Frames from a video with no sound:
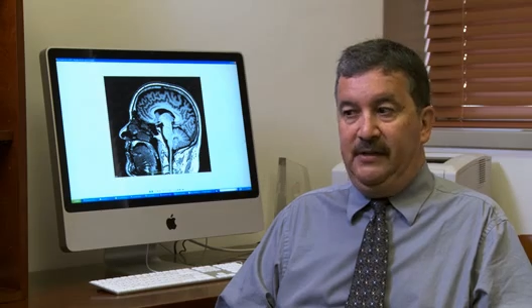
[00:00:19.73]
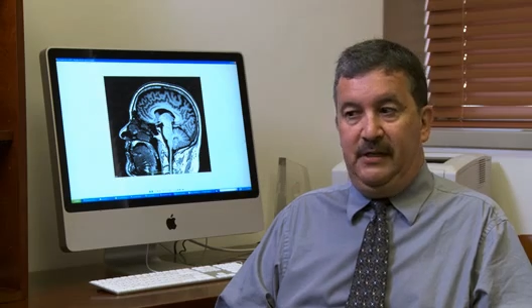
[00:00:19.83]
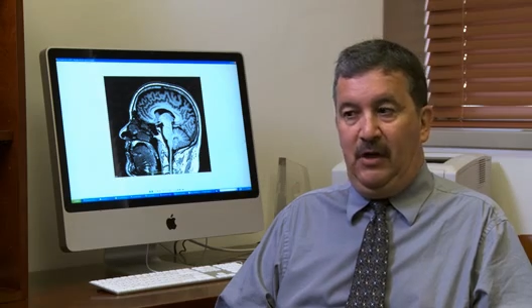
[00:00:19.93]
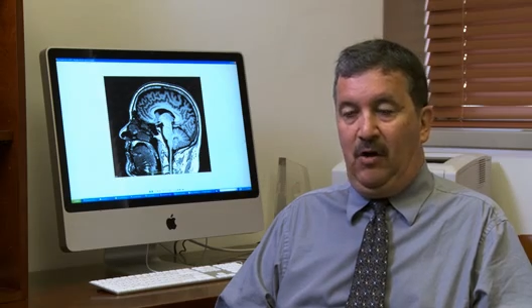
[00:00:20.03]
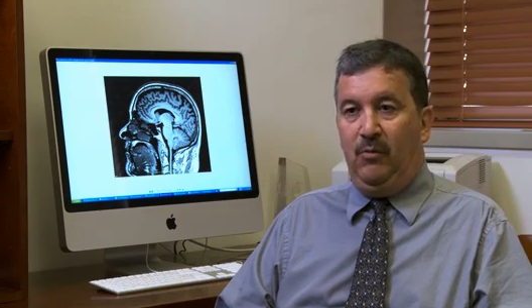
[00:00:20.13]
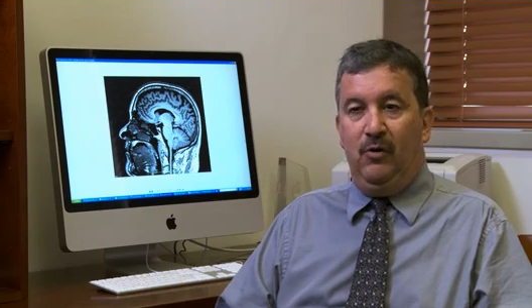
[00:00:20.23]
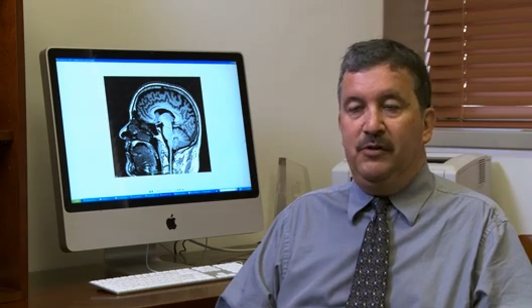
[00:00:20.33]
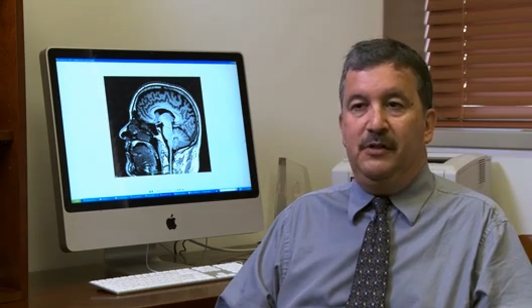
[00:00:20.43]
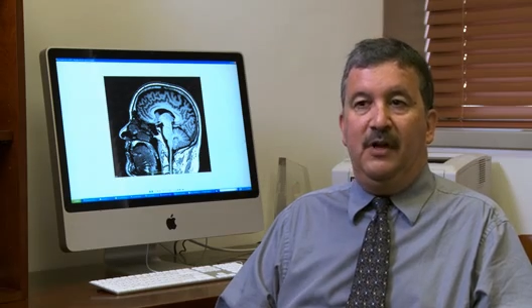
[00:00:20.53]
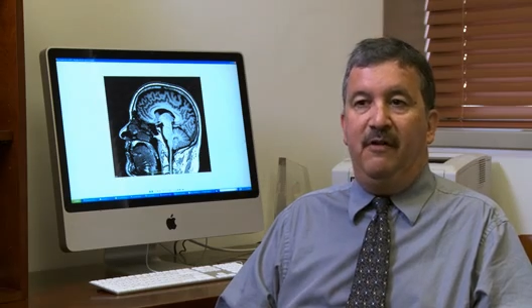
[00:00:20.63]
as a young
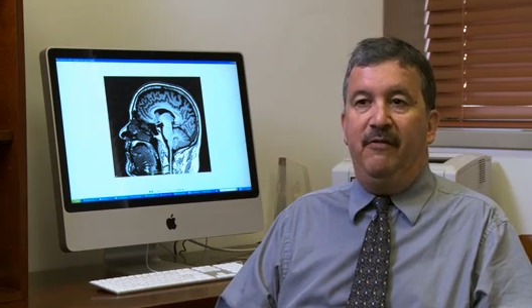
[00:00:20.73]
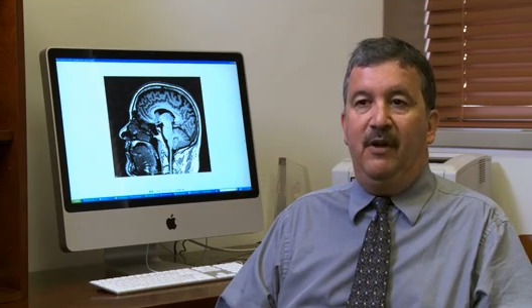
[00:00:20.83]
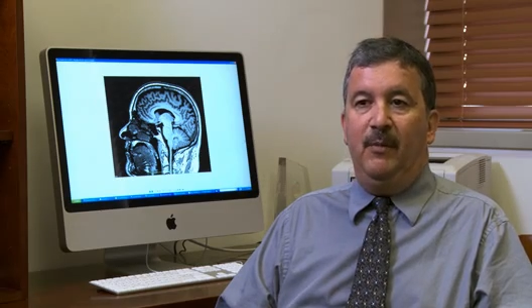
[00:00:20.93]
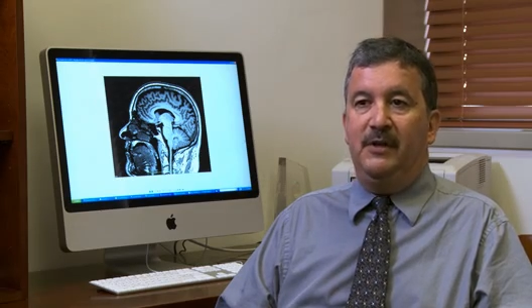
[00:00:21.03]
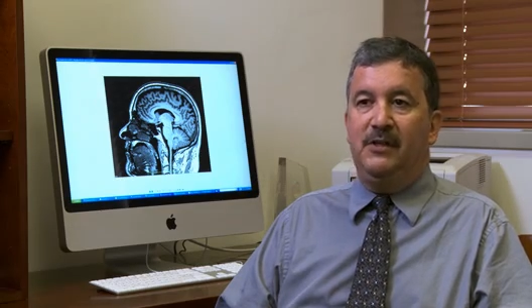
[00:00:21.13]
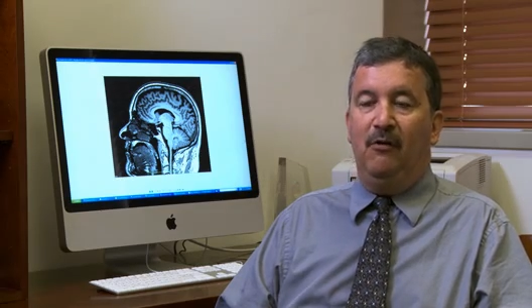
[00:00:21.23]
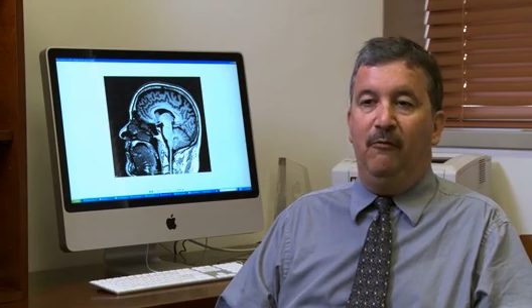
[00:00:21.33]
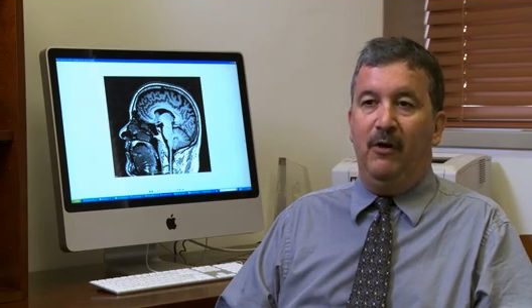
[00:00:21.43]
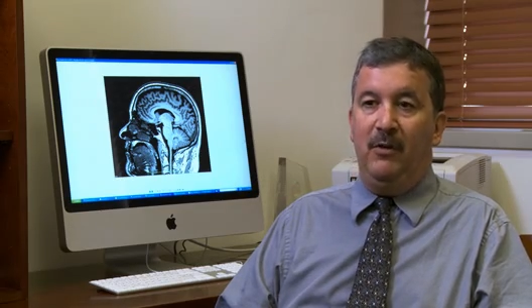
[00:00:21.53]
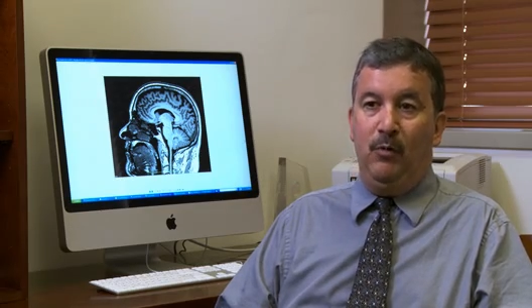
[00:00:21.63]
person, I found myself
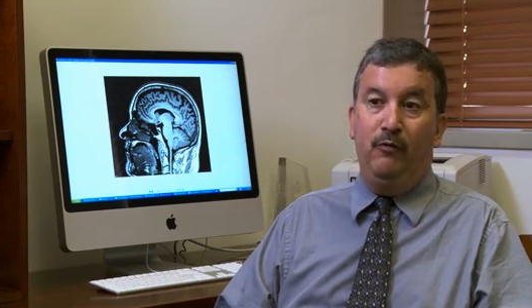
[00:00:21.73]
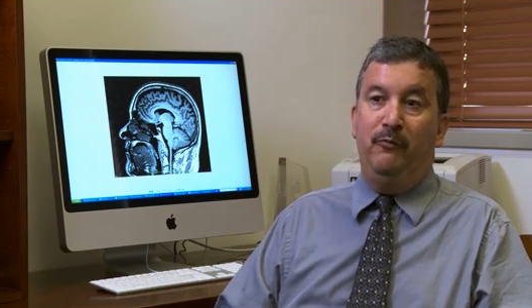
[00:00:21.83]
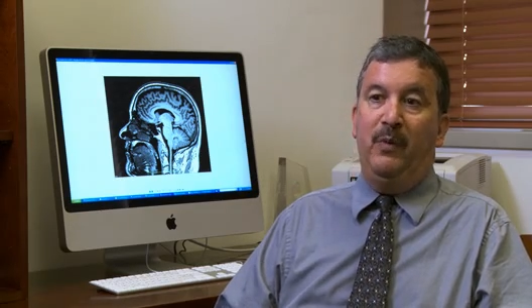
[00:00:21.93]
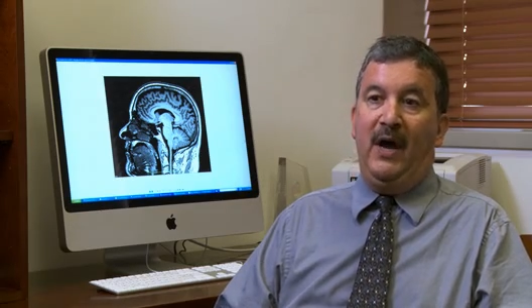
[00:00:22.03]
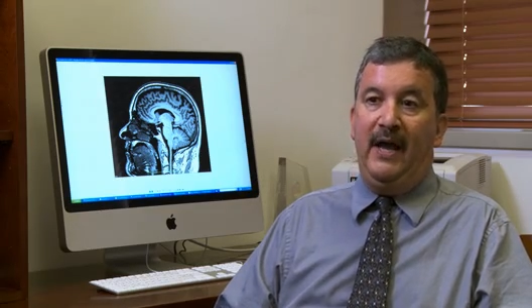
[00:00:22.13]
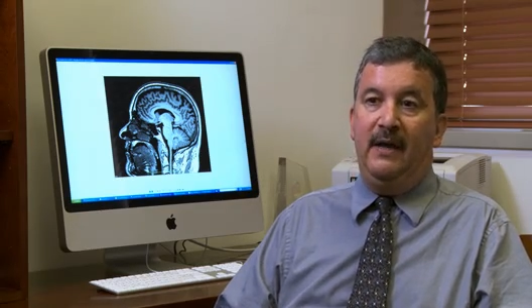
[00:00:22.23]
very moved by